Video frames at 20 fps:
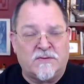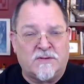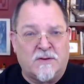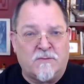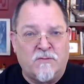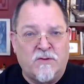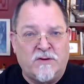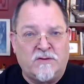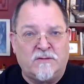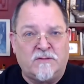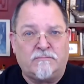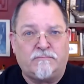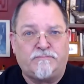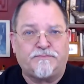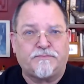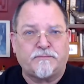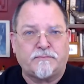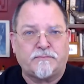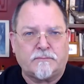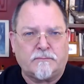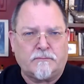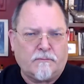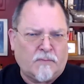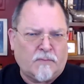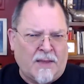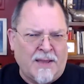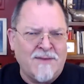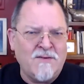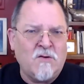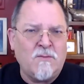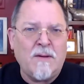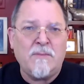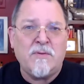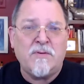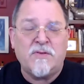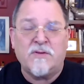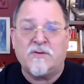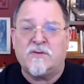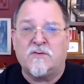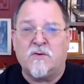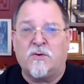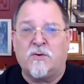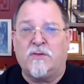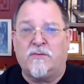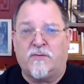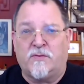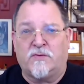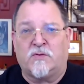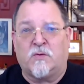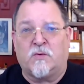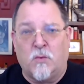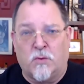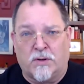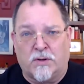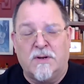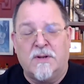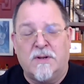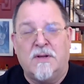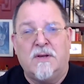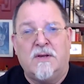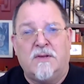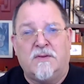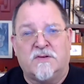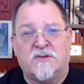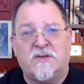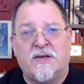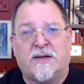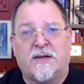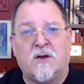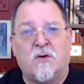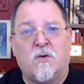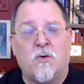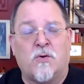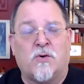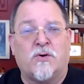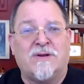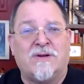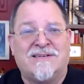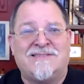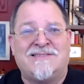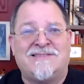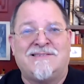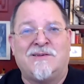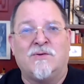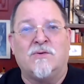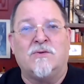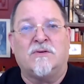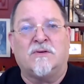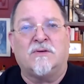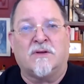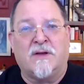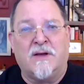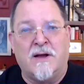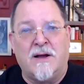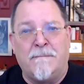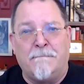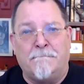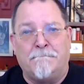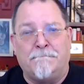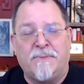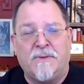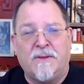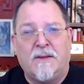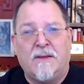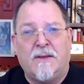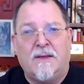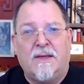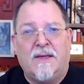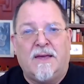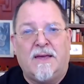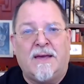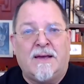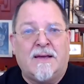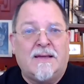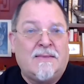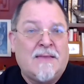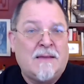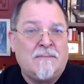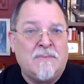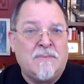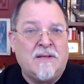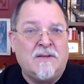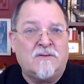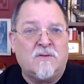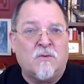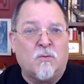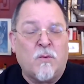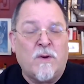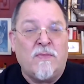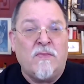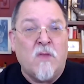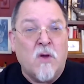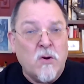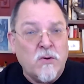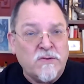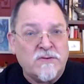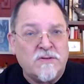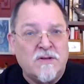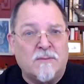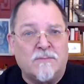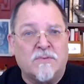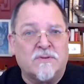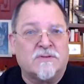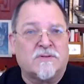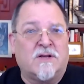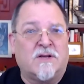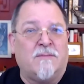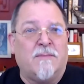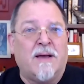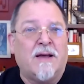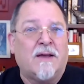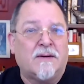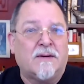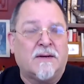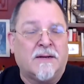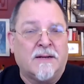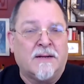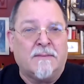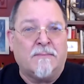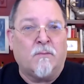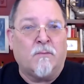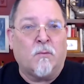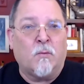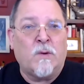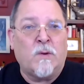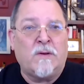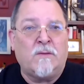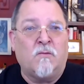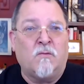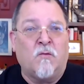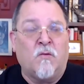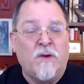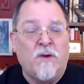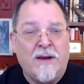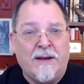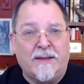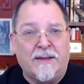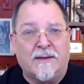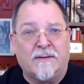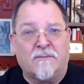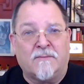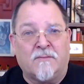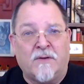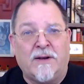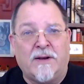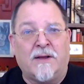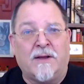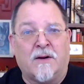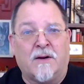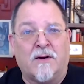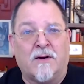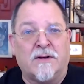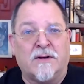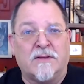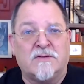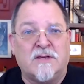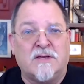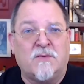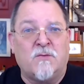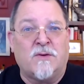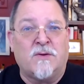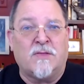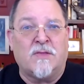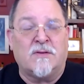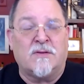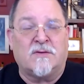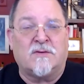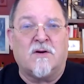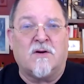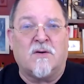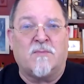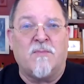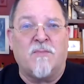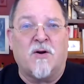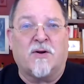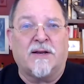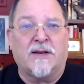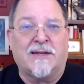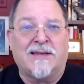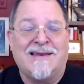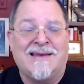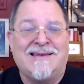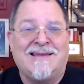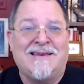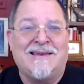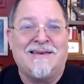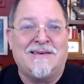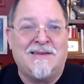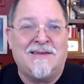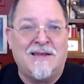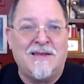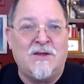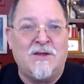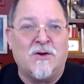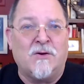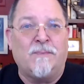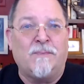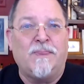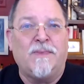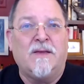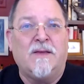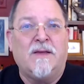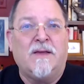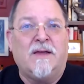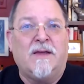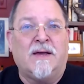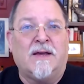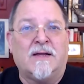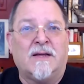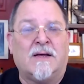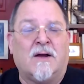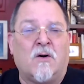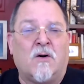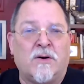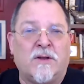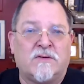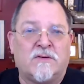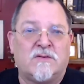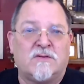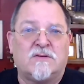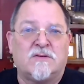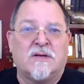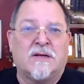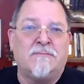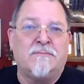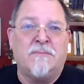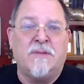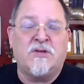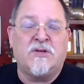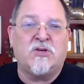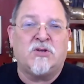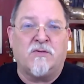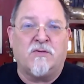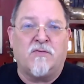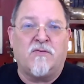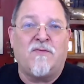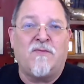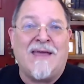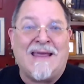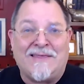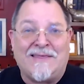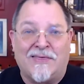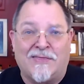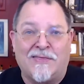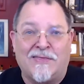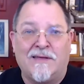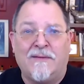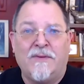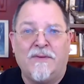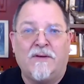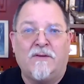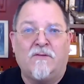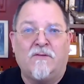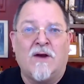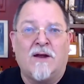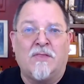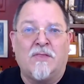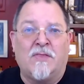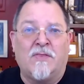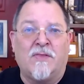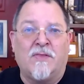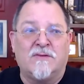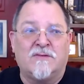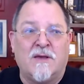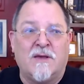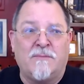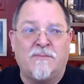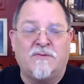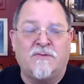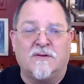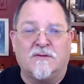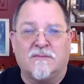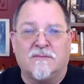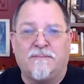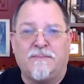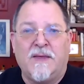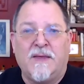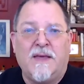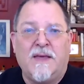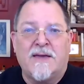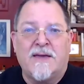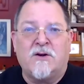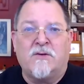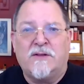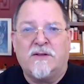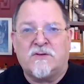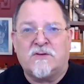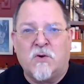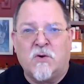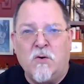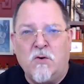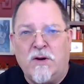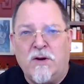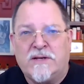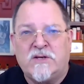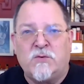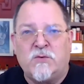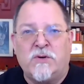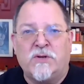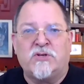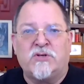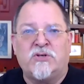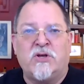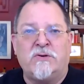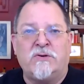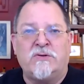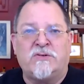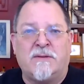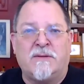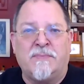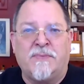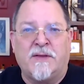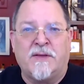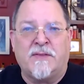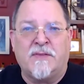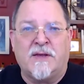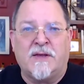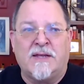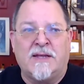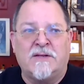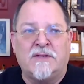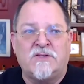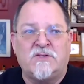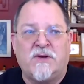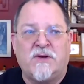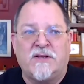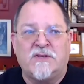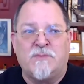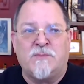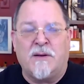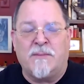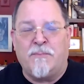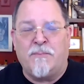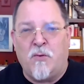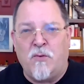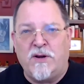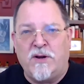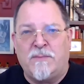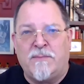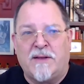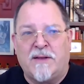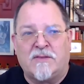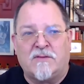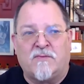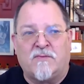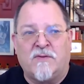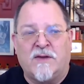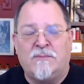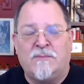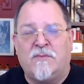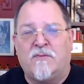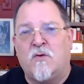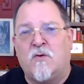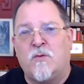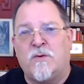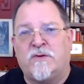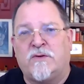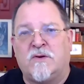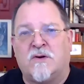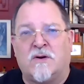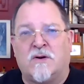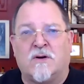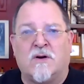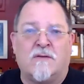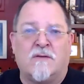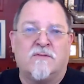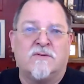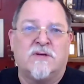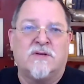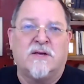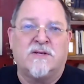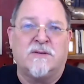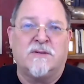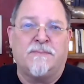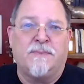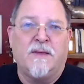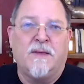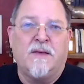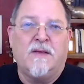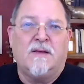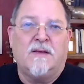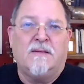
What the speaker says: for some reason. And remember, this is only the first quarter. The second quarter is still to come. That means that when those numbers come out, we really are going to see whether the stock market can continue on its mission of faith rather than substance. And on that score, I just want to show something that illustrates my point about the Fed before we start our conversation.